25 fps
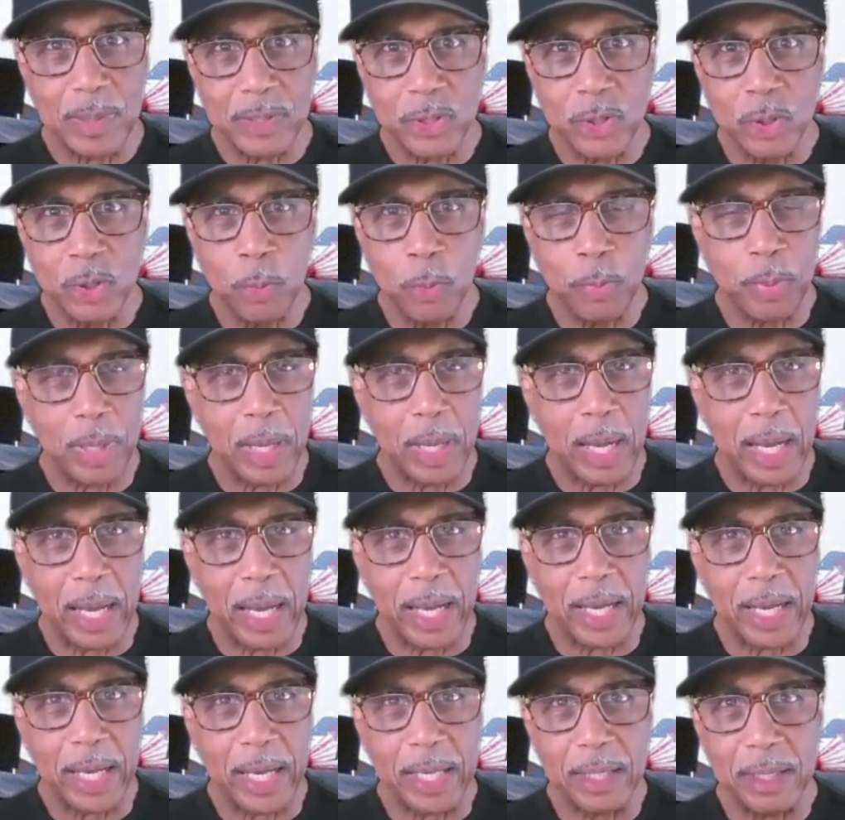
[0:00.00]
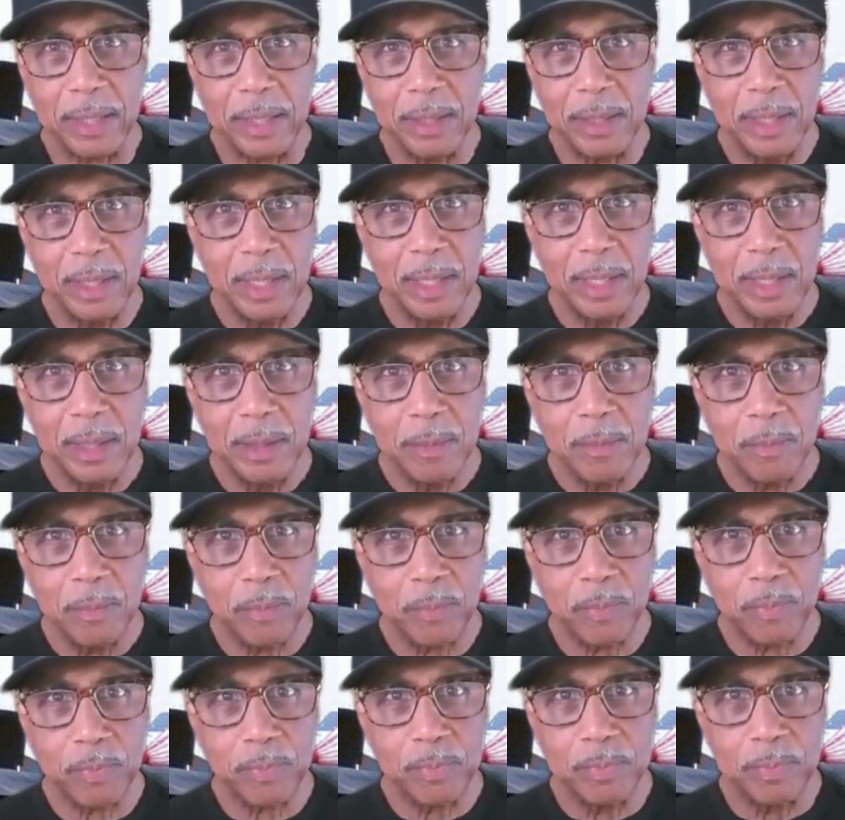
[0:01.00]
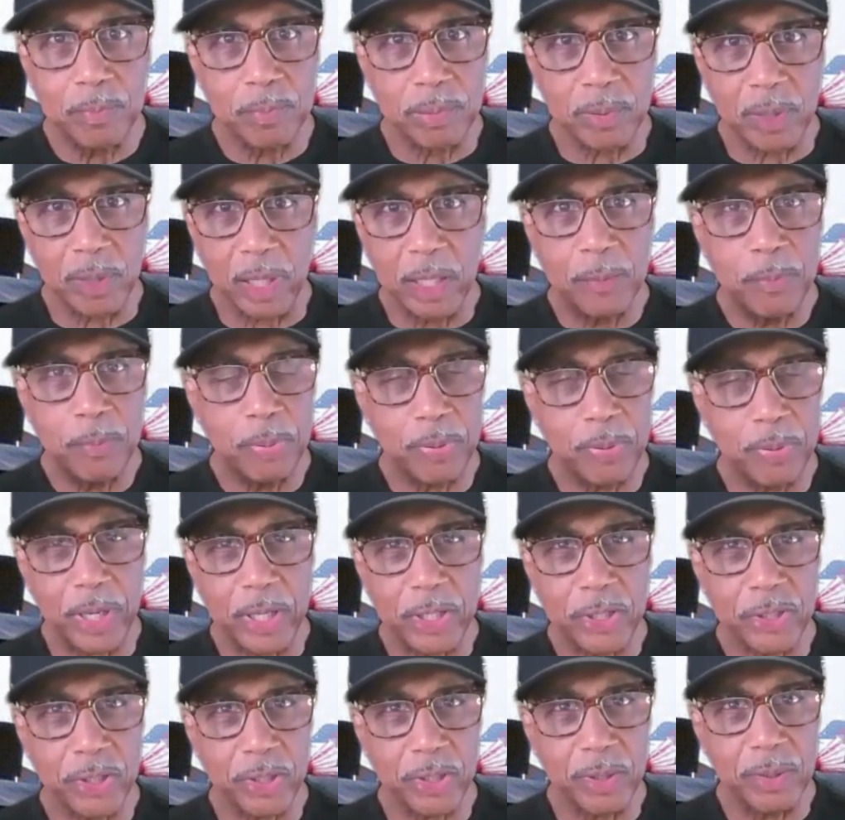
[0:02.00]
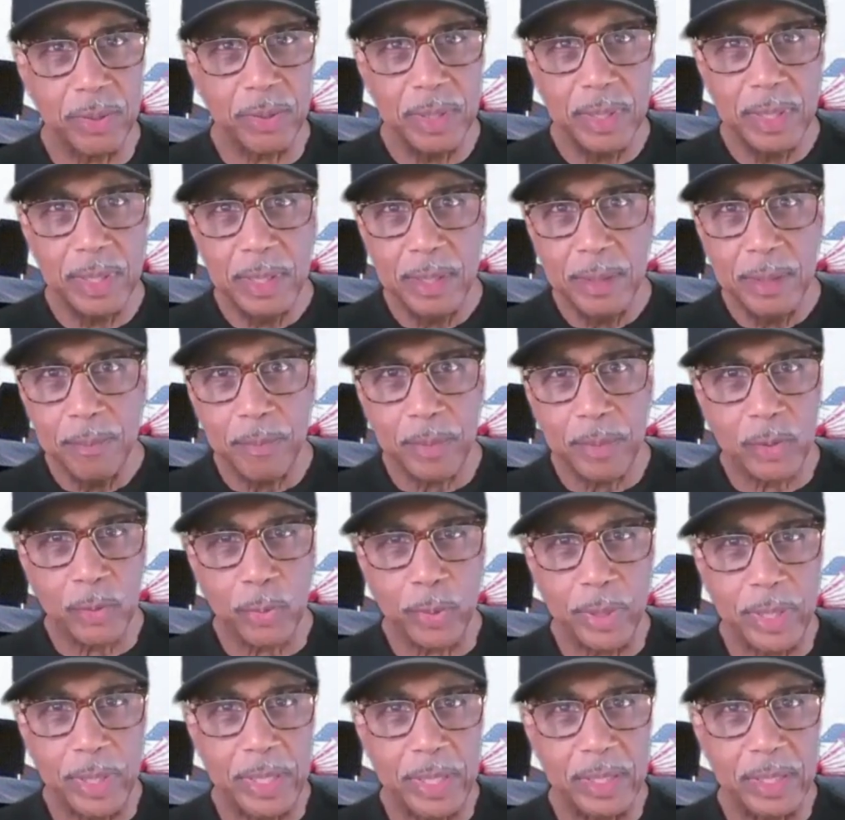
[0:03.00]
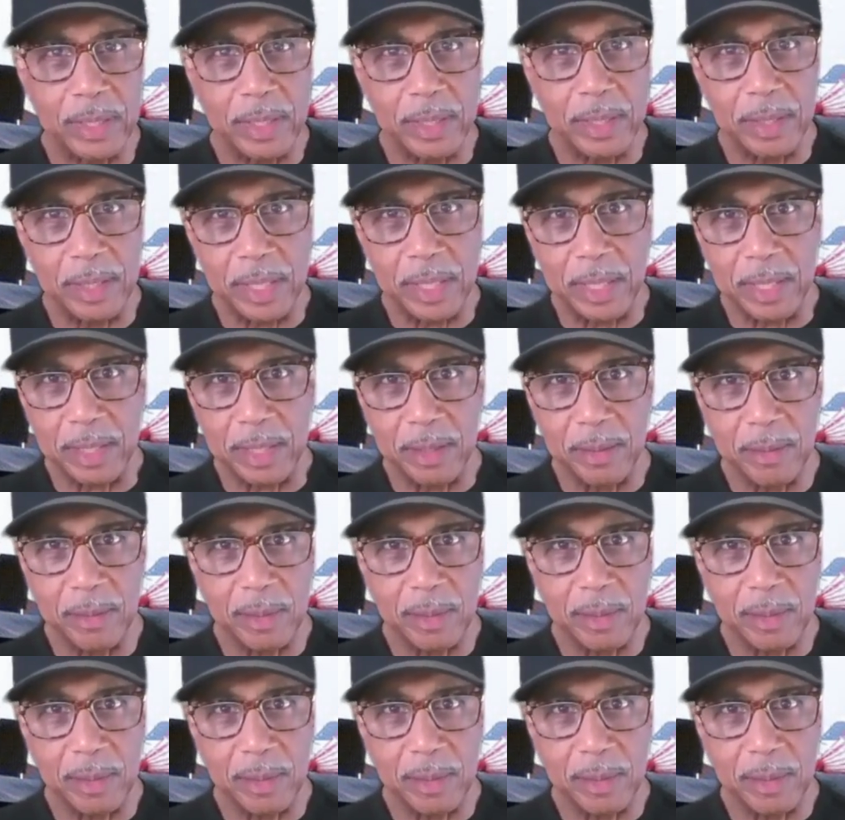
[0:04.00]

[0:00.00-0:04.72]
super high blood pressure between the